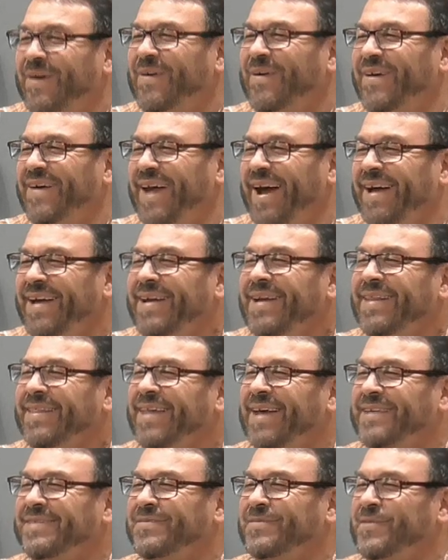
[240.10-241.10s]
what
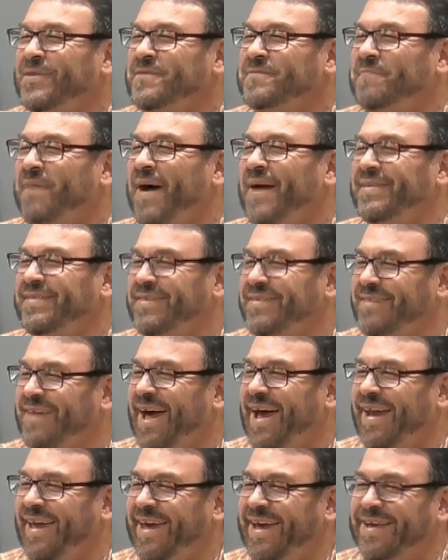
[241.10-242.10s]
that's the responses
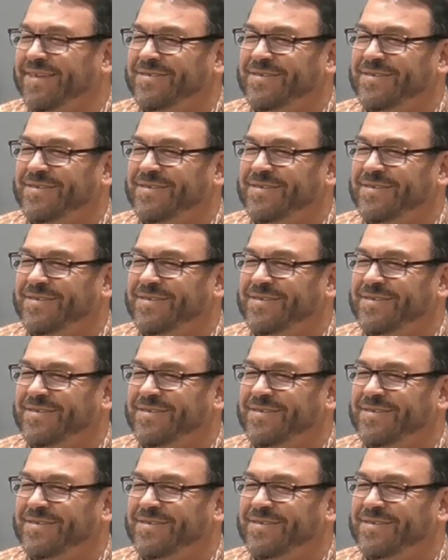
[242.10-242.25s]
I'd get.